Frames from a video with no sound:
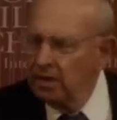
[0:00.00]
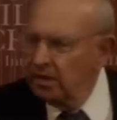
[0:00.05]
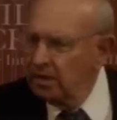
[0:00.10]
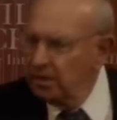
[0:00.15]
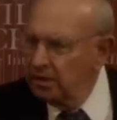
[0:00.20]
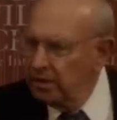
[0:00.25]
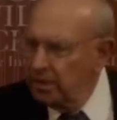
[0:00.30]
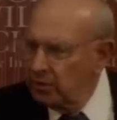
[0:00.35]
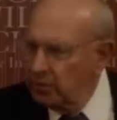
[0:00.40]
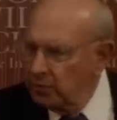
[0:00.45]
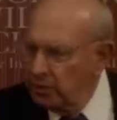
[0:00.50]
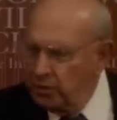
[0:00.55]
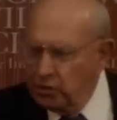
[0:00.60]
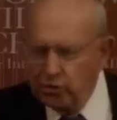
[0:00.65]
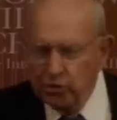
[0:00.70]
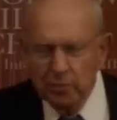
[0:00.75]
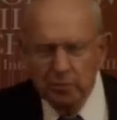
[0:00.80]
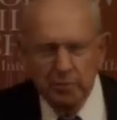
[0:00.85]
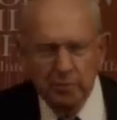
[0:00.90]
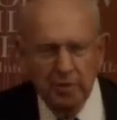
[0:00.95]
that we
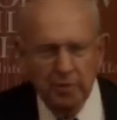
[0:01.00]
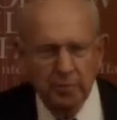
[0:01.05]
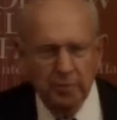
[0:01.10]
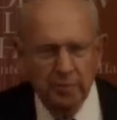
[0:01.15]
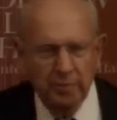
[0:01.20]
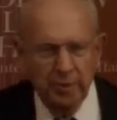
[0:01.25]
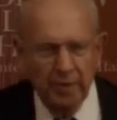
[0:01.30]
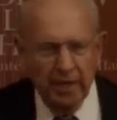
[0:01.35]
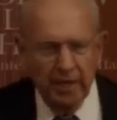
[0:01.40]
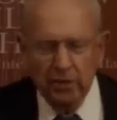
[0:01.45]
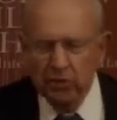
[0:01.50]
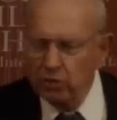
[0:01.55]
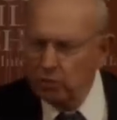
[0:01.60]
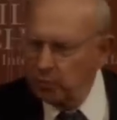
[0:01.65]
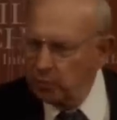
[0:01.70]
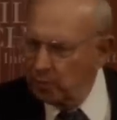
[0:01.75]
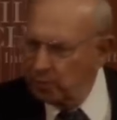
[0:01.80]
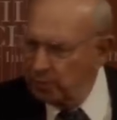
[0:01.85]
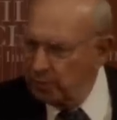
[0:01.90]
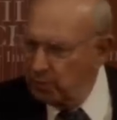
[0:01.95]
should be prepared
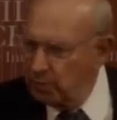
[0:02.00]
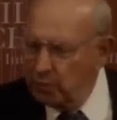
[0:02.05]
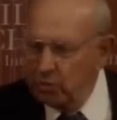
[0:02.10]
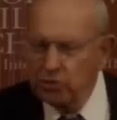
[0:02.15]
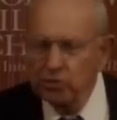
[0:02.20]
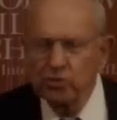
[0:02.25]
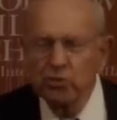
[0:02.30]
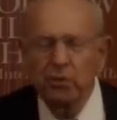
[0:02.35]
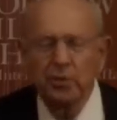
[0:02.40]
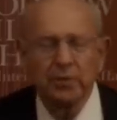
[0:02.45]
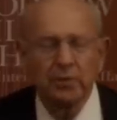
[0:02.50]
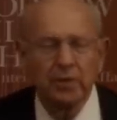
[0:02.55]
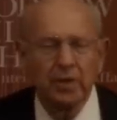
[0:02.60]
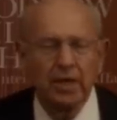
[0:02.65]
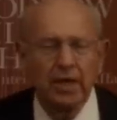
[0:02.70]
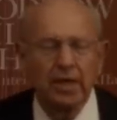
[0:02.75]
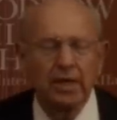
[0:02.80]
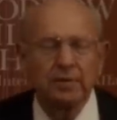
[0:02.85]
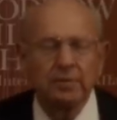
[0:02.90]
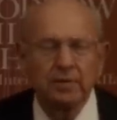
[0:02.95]
to propose to
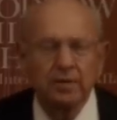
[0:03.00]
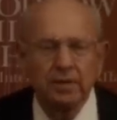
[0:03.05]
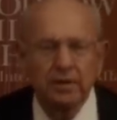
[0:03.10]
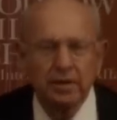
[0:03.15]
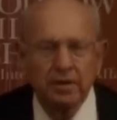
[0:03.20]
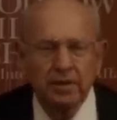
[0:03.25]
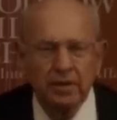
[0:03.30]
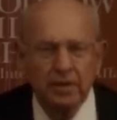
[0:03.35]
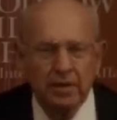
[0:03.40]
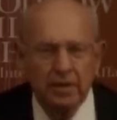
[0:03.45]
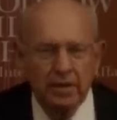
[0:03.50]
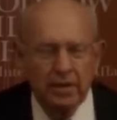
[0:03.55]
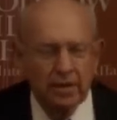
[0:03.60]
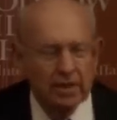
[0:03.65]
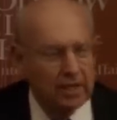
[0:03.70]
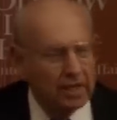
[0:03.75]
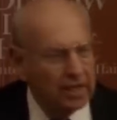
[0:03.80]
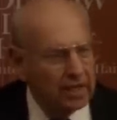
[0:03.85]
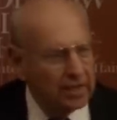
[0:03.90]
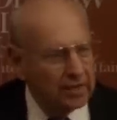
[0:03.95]
Iran
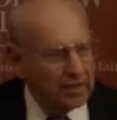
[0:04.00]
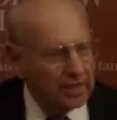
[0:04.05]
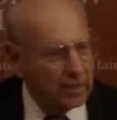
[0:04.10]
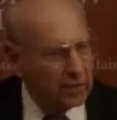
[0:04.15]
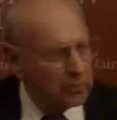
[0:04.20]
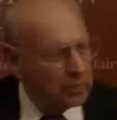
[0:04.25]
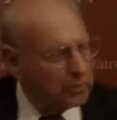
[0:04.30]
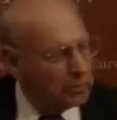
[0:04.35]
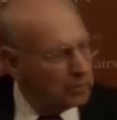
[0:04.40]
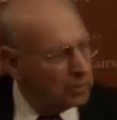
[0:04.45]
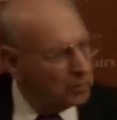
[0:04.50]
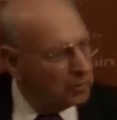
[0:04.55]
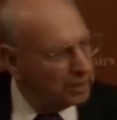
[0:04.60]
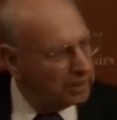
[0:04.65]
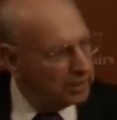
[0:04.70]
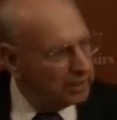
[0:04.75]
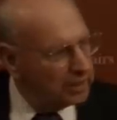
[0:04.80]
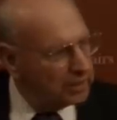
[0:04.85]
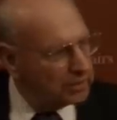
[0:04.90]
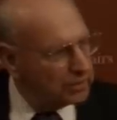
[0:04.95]
uh, that we were
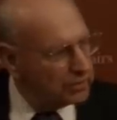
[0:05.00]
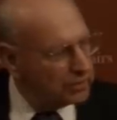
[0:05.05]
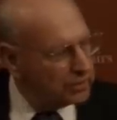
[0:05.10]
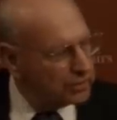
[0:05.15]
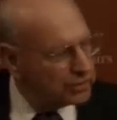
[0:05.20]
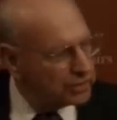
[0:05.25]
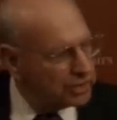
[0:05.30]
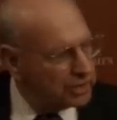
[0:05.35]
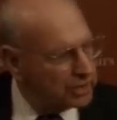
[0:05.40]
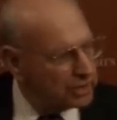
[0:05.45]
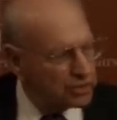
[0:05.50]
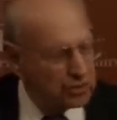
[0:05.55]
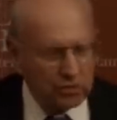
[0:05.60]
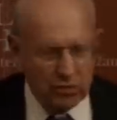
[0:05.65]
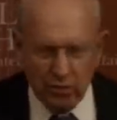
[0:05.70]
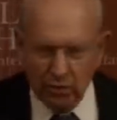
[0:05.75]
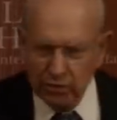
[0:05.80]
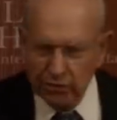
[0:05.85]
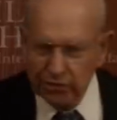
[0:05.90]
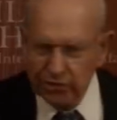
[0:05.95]
willing to
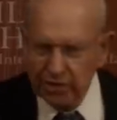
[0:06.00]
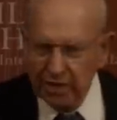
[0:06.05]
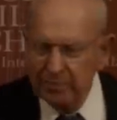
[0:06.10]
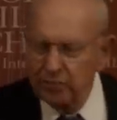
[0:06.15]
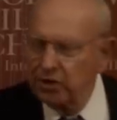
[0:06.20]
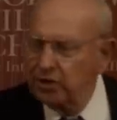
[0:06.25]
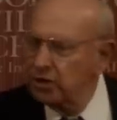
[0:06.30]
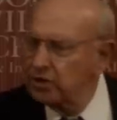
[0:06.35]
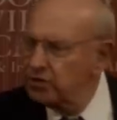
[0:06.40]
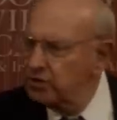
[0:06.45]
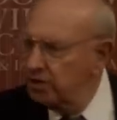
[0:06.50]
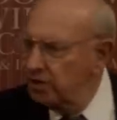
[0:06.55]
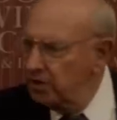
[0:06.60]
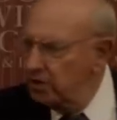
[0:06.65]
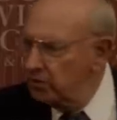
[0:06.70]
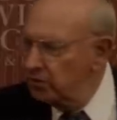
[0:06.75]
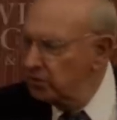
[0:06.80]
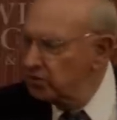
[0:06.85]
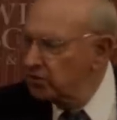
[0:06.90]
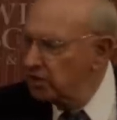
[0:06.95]
discuss all subjects that
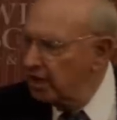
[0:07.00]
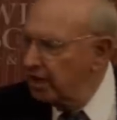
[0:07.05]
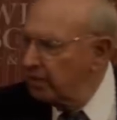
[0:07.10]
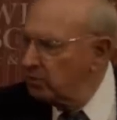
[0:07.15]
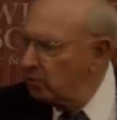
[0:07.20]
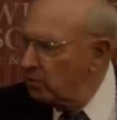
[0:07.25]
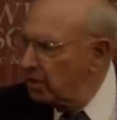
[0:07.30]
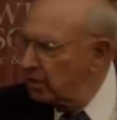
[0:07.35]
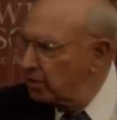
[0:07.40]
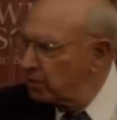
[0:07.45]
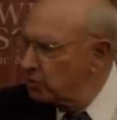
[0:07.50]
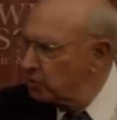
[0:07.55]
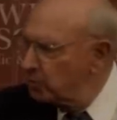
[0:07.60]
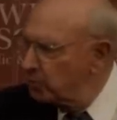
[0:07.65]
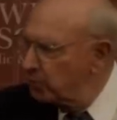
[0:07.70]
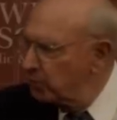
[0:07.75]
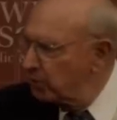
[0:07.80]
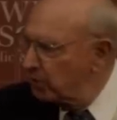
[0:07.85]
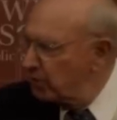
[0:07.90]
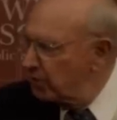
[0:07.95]
either side wanted to
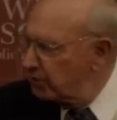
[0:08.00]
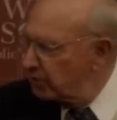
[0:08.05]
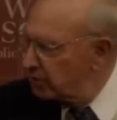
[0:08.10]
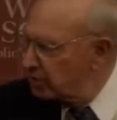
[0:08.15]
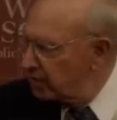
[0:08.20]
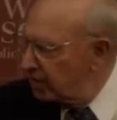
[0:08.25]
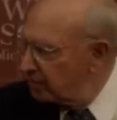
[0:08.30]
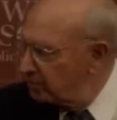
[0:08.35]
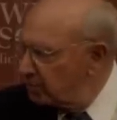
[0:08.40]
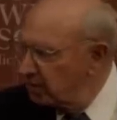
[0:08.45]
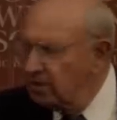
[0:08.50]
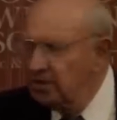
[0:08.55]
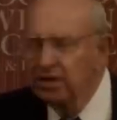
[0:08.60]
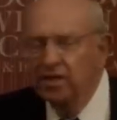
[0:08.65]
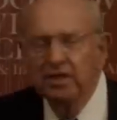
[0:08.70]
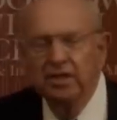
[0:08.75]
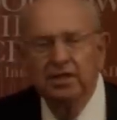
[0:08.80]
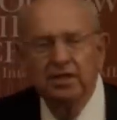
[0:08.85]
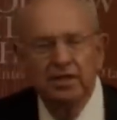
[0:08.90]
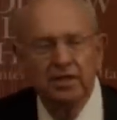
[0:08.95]
put on the
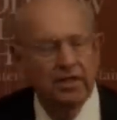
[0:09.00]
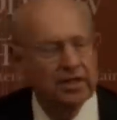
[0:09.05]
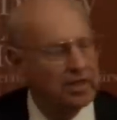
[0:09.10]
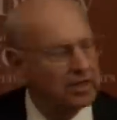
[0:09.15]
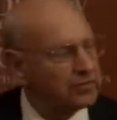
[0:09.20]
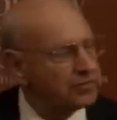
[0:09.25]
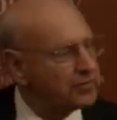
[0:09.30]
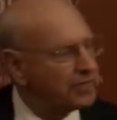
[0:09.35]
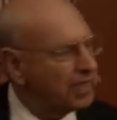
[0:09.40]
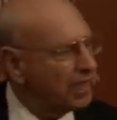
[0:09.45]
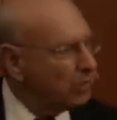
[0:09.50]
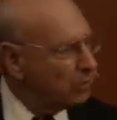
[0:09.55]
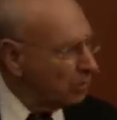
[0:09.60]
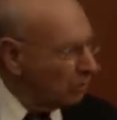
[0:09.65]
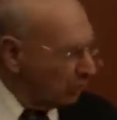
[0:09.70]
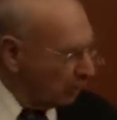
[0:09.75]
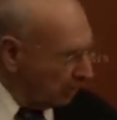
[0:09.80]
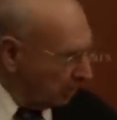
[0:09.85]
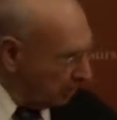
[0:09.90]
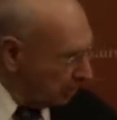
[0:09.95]
table if they
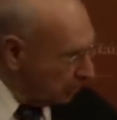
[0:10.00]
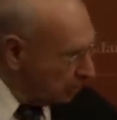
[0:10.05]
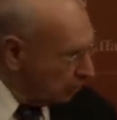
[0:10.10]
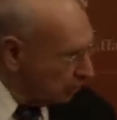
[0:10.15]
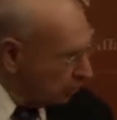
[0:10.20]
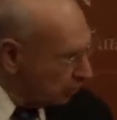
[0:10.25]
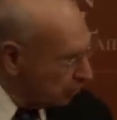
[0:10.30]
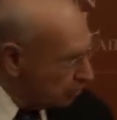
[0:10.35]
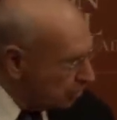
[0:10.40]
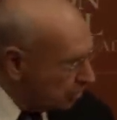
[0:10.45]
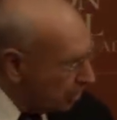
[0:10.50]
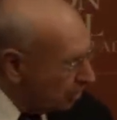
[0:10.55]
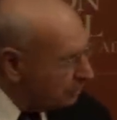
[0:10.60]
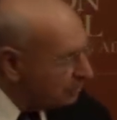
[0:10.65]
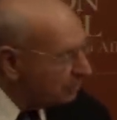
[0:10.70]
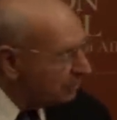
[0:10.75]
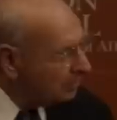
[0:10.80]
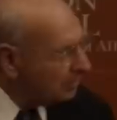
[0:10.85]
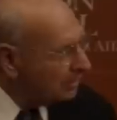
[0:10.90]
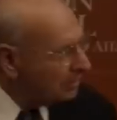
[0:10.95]
were willing to do
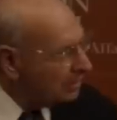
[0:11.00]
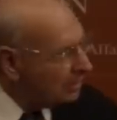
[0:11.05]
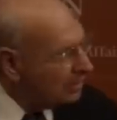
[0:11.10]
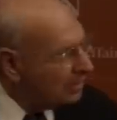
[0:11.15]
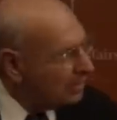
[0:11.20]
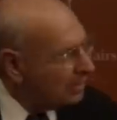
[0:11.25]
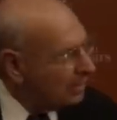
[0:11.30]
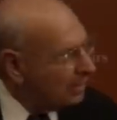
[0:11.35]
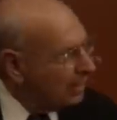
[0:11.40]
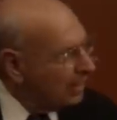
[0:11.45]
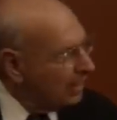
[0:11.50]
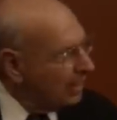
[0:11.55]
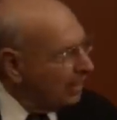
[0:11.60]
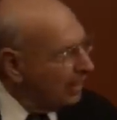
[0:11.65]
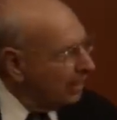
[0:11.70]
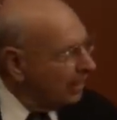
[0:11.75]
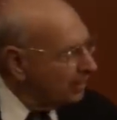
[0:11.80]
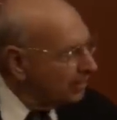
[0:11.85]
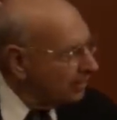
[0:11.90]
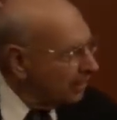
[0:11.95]
so.
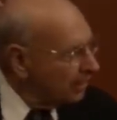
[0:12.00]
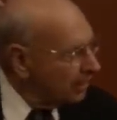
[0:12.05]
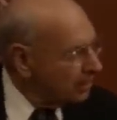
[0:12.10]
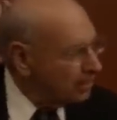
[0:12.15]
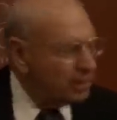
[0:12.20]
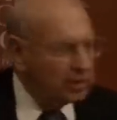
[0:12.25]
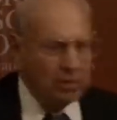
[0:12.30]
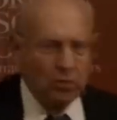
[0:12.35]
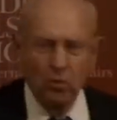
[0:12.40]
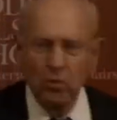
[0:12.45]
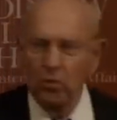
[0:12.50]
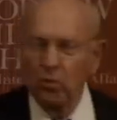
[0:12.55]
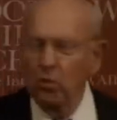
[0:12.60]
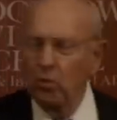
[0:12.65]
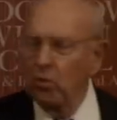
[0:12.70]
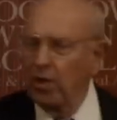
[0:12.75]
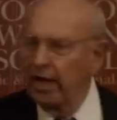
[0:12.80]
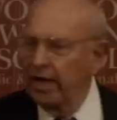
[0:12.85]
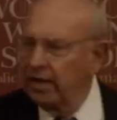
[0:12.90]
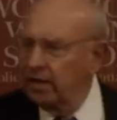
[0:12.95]
And uh,
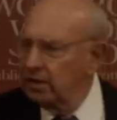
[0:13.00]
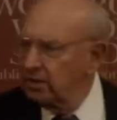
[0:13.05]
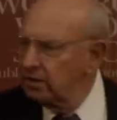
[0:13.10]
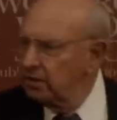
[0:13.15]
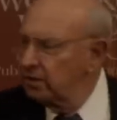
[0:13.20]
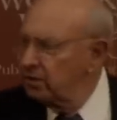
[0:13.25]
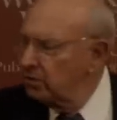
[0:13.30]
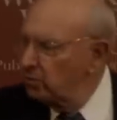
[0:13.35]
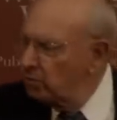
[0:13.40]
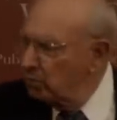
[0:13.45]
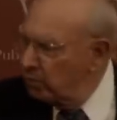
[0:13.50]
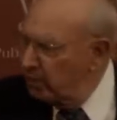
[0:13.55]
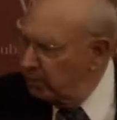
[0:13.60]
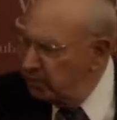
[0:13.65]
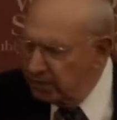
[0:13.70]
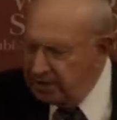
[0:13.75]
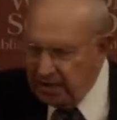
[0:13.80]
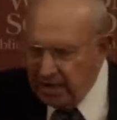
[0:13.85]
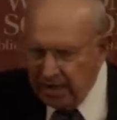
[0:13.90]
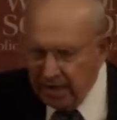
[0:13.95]
while we
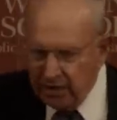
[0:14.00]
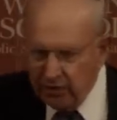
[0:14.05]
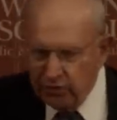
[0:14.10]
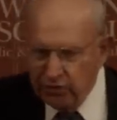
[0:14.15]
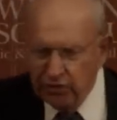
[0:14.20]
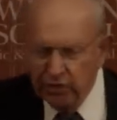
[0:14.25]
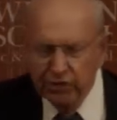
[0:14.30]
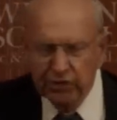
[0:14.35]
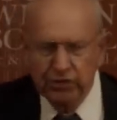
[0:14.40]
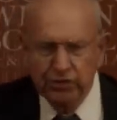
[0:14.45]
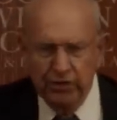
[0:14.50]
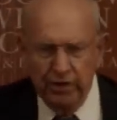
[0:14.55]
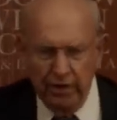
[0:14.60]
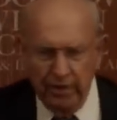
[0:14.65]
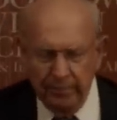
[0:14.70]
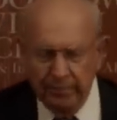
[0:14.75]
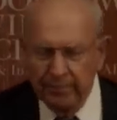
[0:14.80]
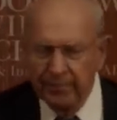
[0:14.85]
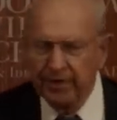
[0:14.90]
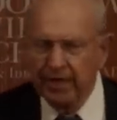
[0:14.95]
would not insist
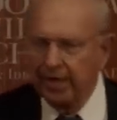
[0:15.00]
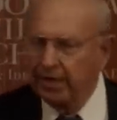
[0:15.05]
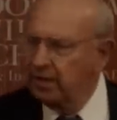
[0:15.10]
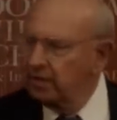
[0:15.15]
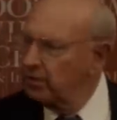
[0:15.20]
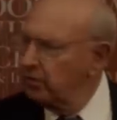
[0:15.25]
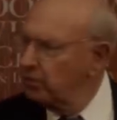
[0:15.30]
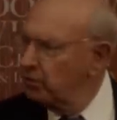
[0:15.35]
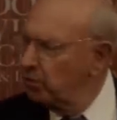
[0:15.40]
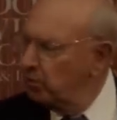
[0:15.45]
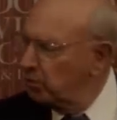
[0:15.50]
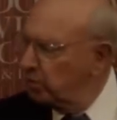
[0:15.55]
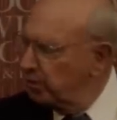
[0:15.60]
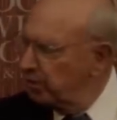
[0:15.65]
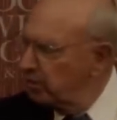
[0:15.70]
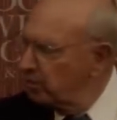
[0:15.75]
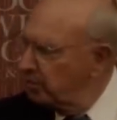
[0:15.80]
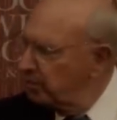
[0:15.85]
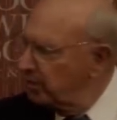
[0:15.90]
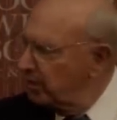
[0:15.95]
that
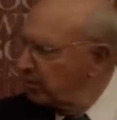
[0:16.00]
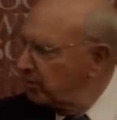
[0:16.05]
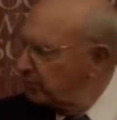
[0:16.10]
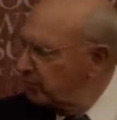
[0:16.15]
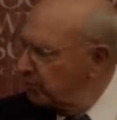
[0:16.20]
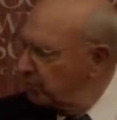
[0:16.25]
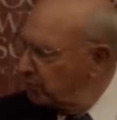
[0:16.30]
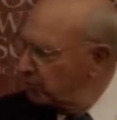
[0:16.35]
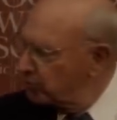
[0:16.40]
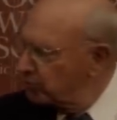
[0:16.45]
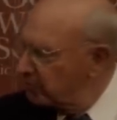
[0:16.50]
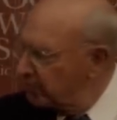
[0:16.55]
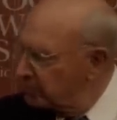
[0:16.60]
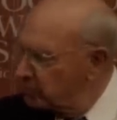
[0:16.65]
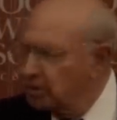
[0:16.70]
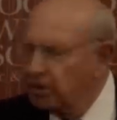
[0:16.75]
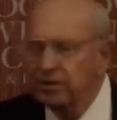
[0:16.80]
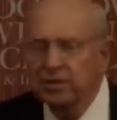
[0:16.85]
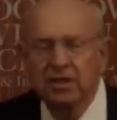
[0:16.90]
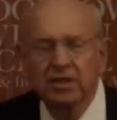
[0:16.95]
nuclear be the first
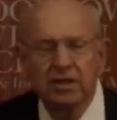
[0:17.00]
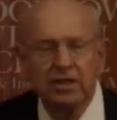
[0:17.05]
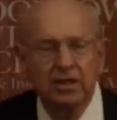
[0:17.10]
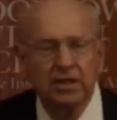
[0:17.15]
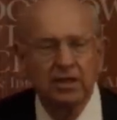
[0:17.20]
subject,